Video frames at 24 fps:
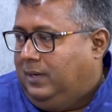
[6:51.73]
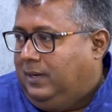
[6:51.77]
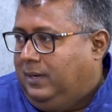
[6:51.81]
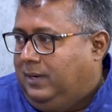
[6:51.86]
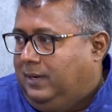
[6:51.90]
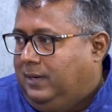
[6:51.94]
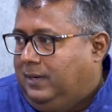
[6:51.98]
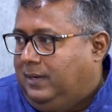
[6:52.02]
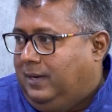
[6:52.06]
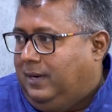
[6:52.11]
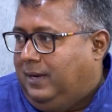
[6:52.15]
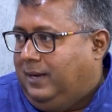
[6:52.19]

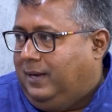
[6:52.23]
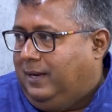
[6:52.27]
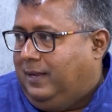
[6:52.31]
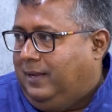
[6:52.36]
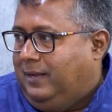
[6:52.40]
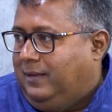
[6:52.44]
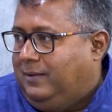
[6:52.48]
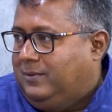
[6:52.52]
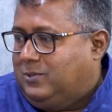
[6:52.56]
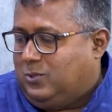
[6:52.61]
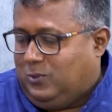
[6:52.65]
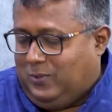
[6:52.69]
Intel,
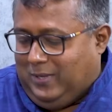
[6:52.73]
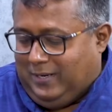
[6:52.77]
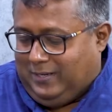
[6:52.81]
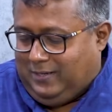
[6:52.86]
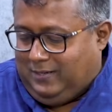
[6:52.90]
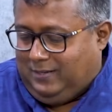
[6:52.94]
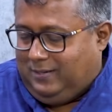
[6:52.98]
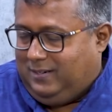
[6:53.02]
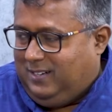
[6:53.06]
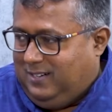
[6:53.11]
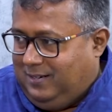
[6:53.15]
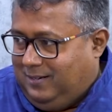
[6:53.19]
and so that
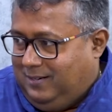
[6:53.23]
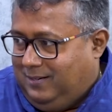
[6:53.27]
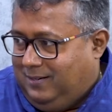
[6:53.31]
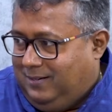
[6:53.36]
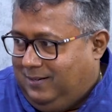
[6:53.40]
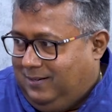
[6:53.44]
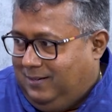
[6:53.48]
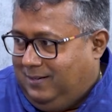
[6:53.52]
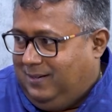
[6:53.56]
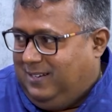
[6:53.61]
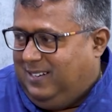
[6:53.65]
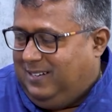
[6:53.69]

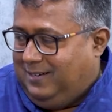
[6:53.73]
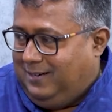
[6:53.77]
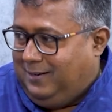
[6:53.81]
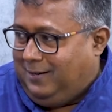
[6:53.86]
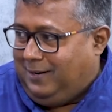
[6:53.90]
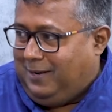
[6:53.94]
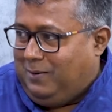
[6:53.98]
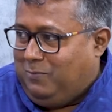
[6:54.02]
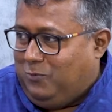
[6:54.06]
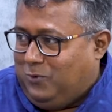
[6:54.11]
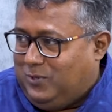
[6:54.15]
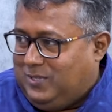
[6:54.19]

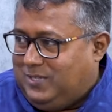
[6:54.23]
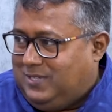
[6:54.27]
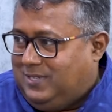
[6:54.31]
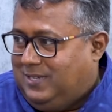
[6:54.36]
dream was